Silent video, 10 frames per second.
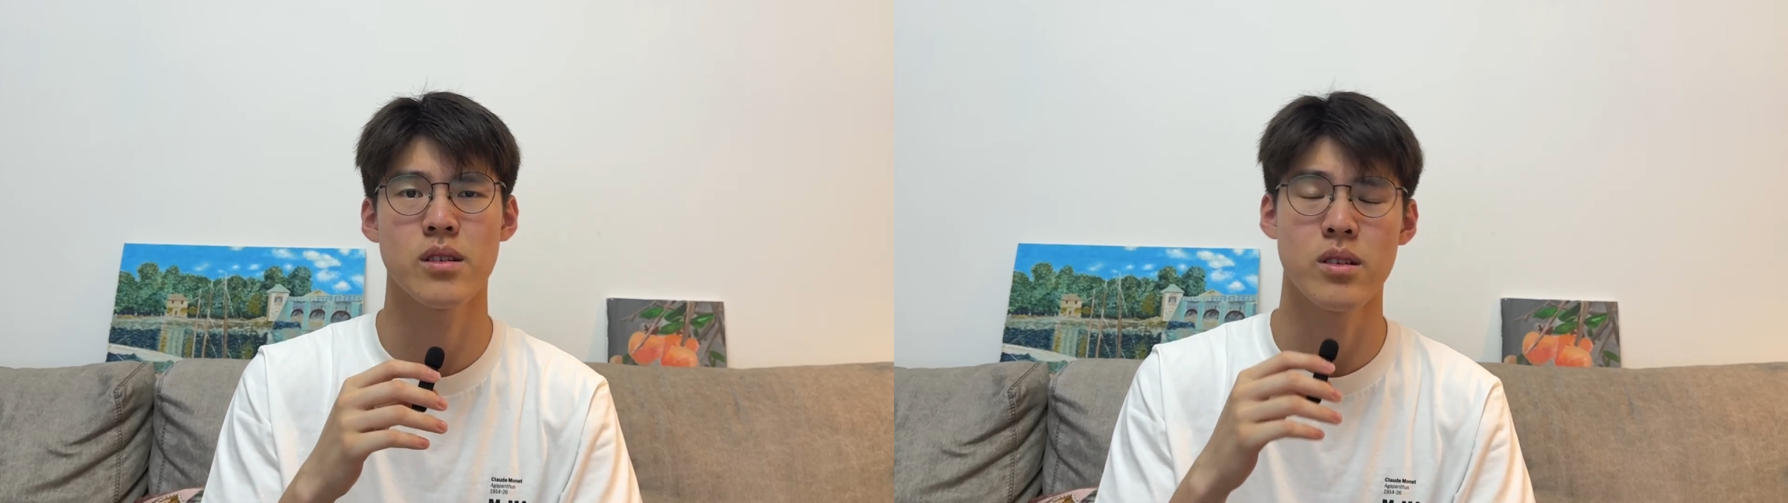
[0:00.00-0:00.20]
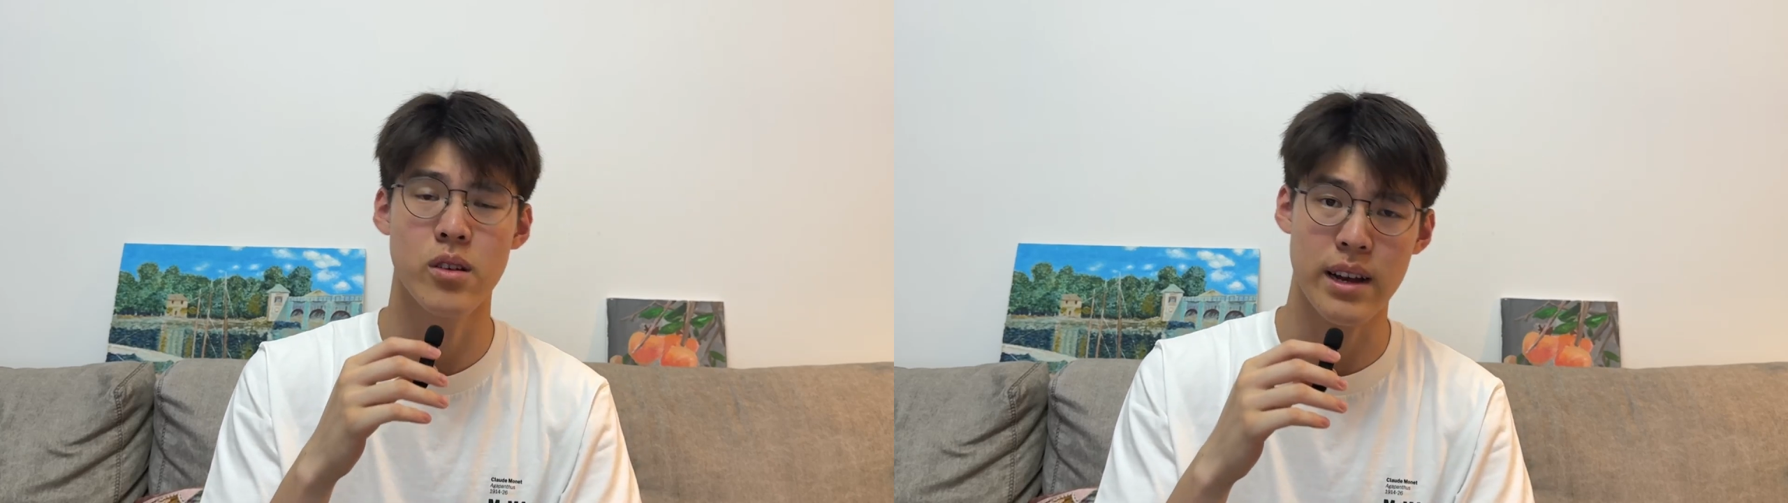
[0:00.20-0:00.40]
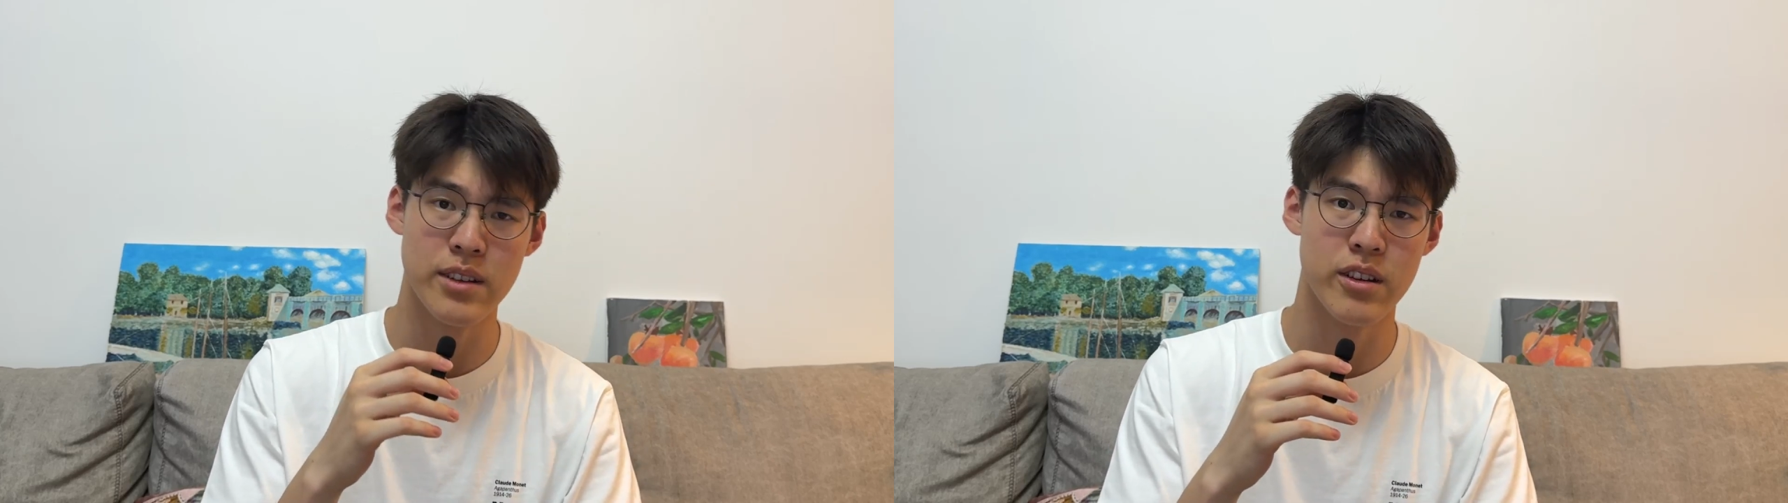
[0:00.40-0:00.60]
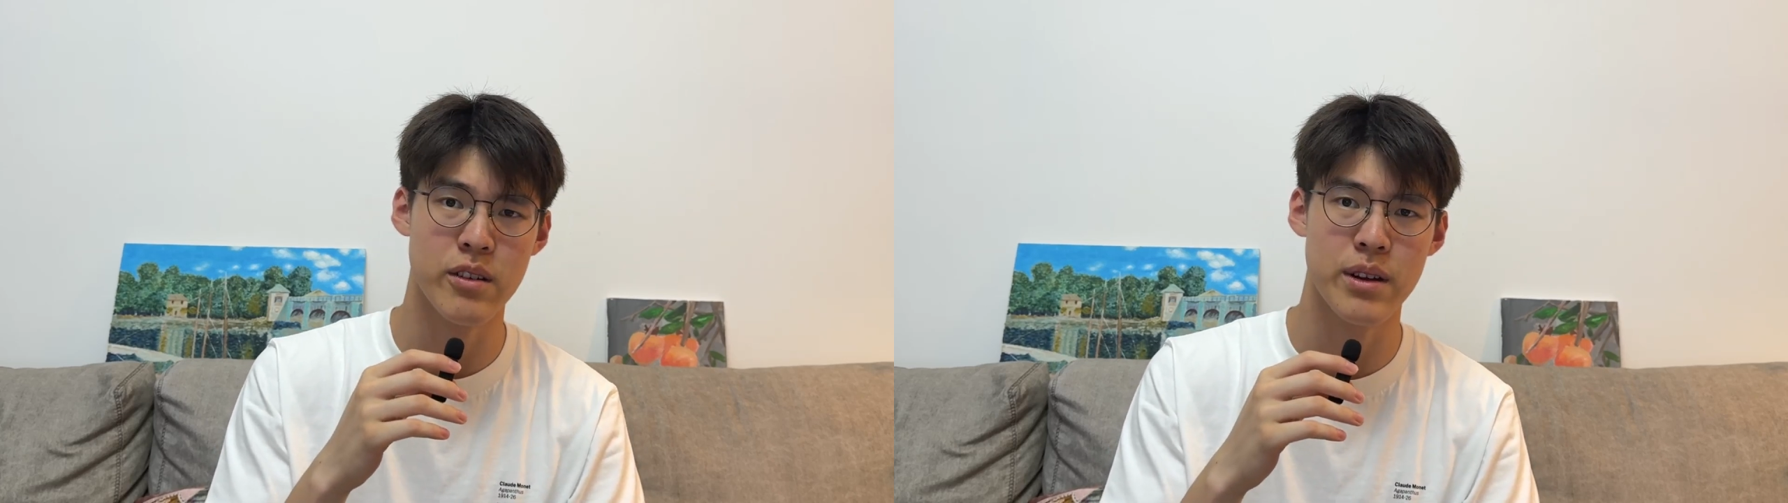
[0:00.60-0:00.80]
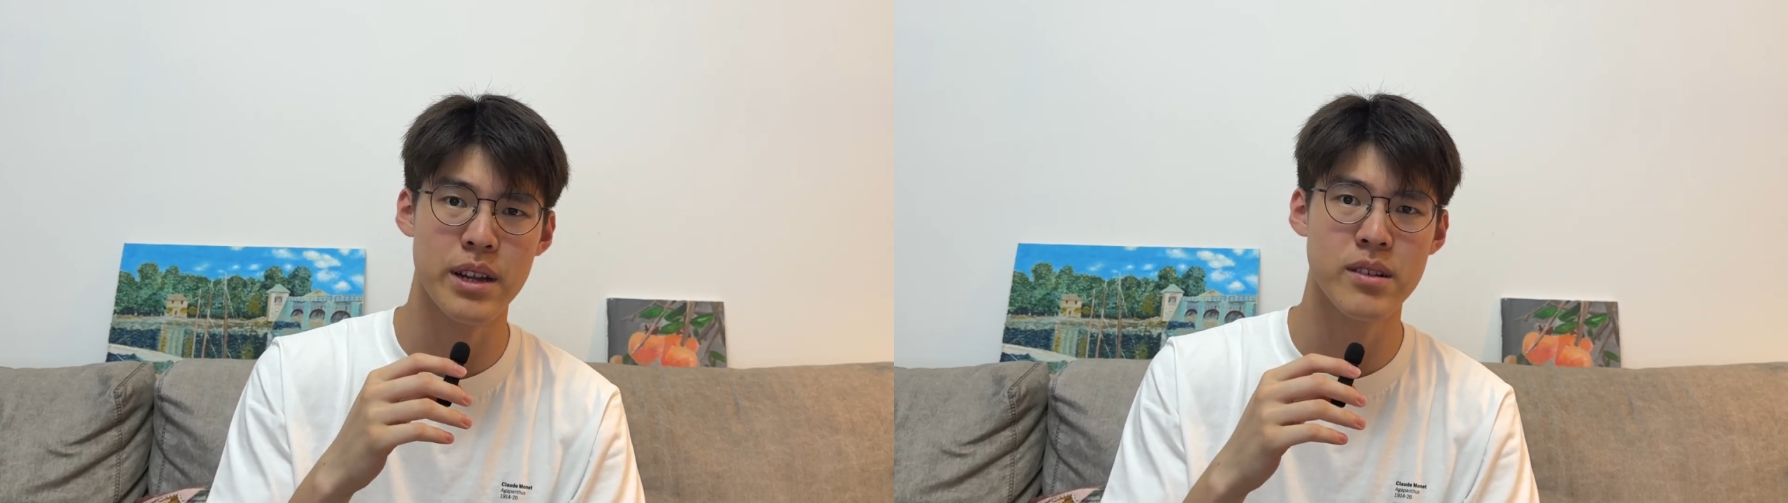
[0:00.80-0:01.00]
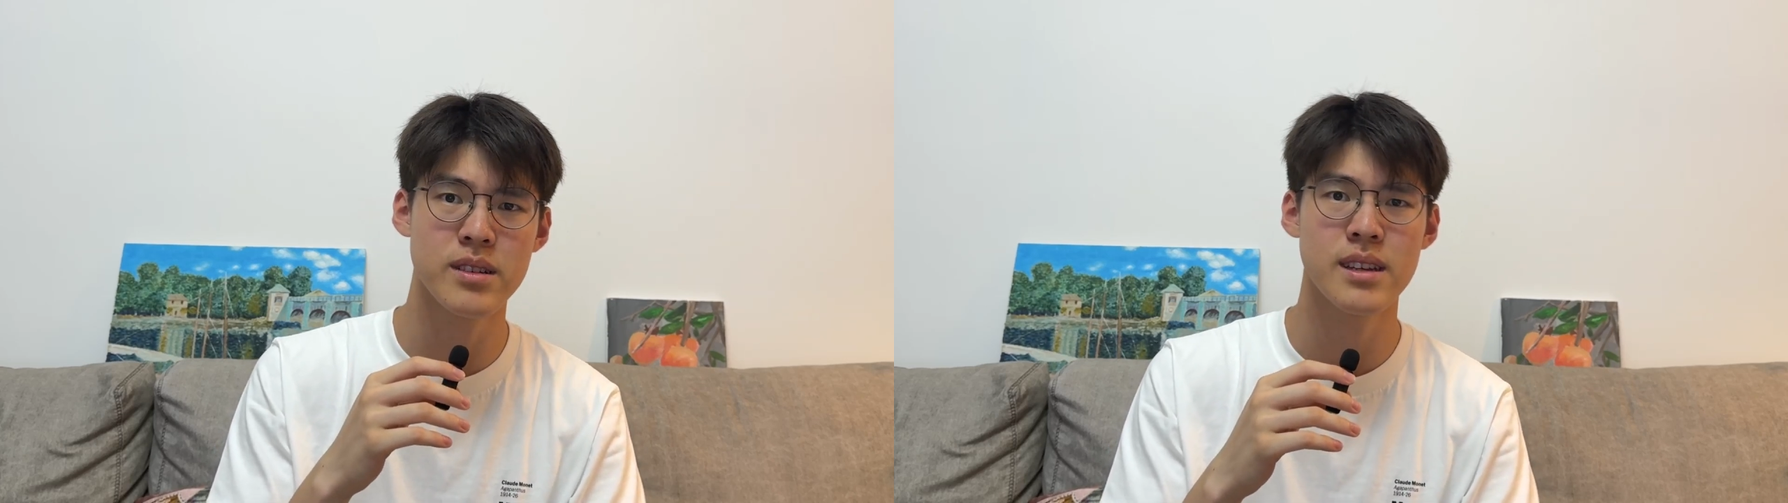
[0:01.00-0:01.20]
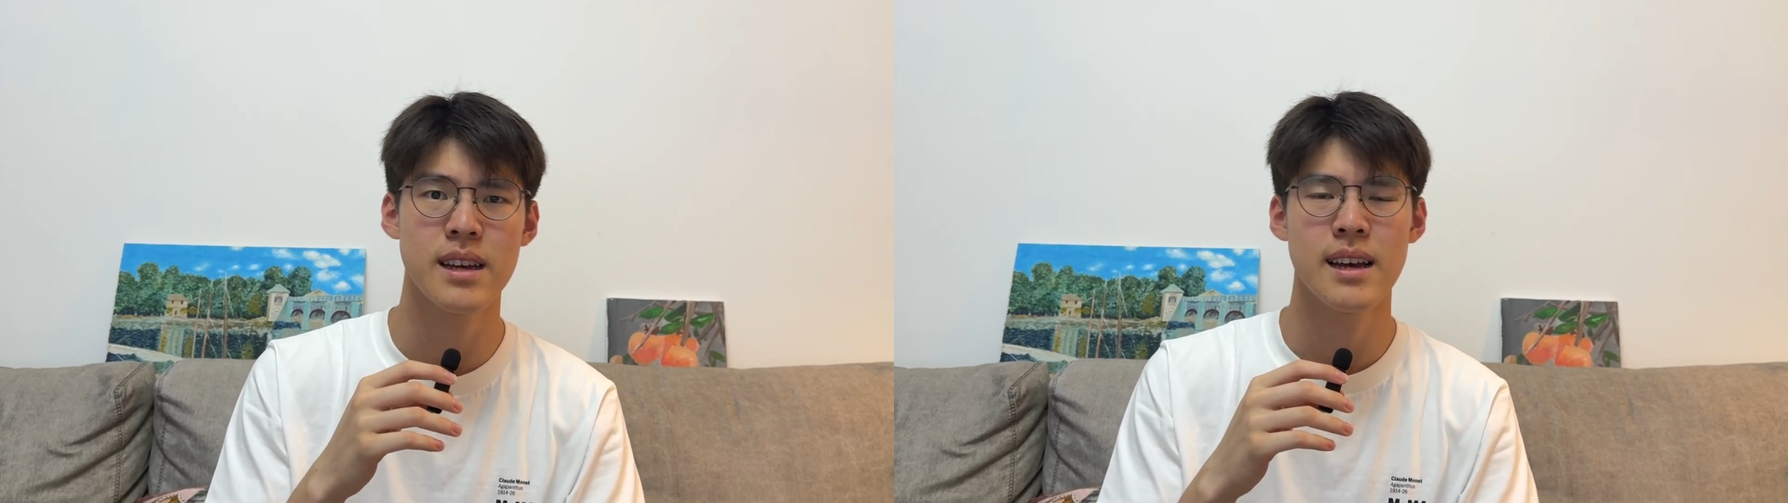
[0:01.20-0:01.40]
on your extracurriculars,